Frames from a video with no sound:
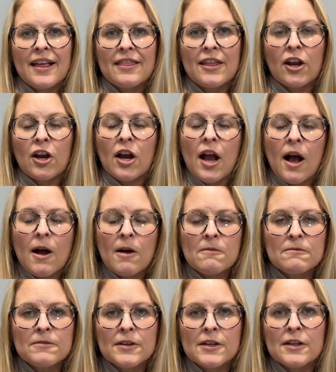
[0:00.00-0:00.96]
They are
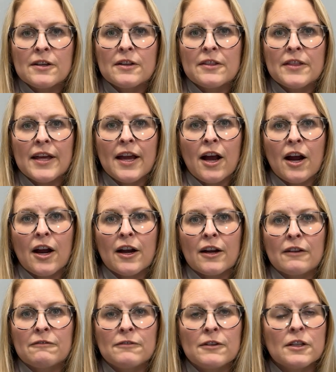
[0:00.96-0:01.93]
helpful. They
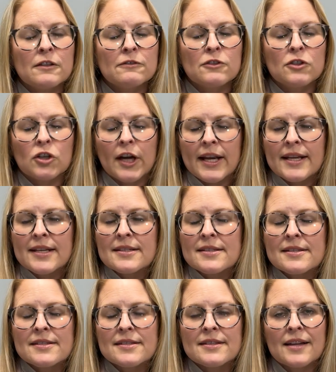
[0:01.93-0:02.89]
are full of
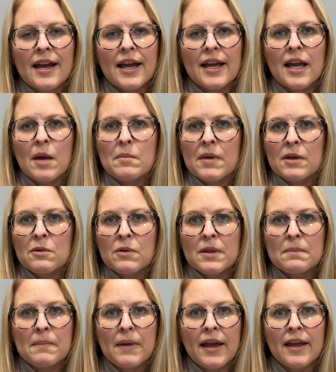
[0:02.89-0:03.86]
grace. I come in
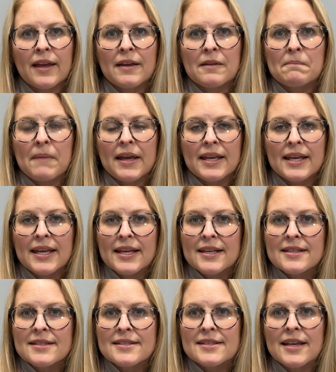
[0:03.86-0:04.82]
with my
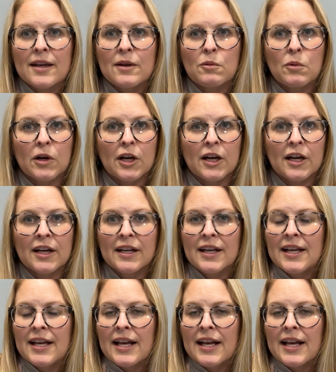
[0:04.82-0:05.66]
kids, and we're